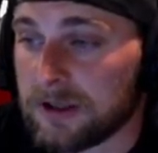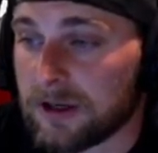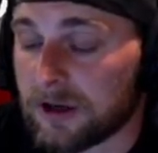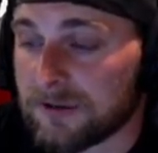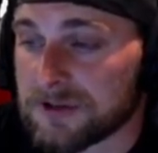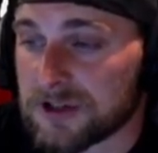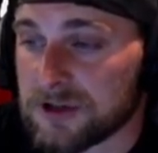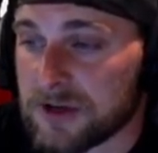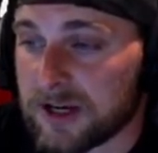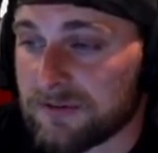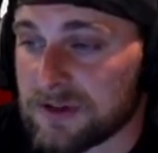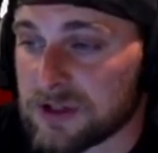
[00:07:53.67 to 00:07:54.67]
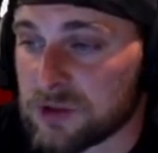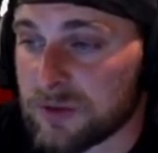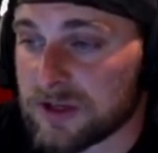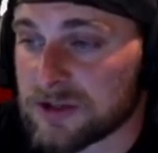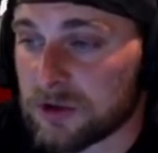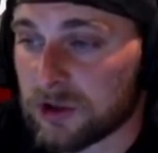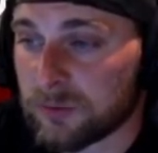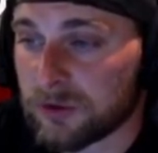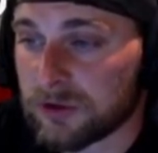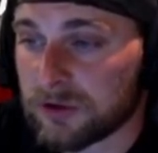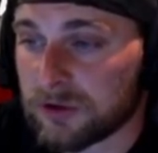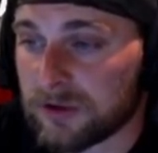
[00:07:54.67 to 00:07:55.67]
And obviously you have the spaced
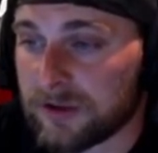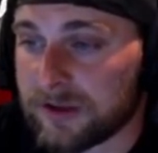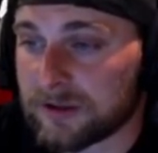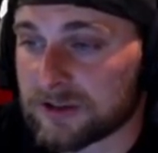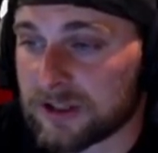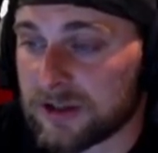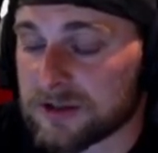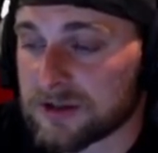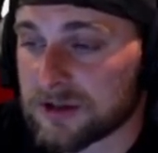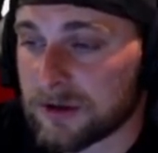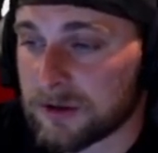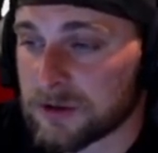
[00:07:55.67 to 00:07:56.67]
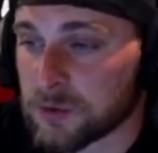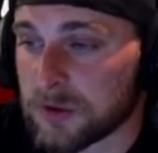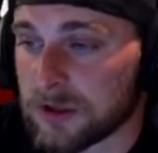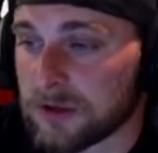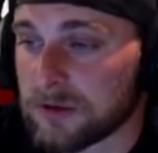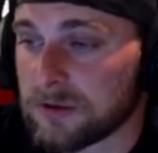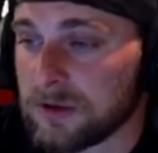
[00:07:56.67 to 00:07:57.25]
armor on the outside of this turret as well.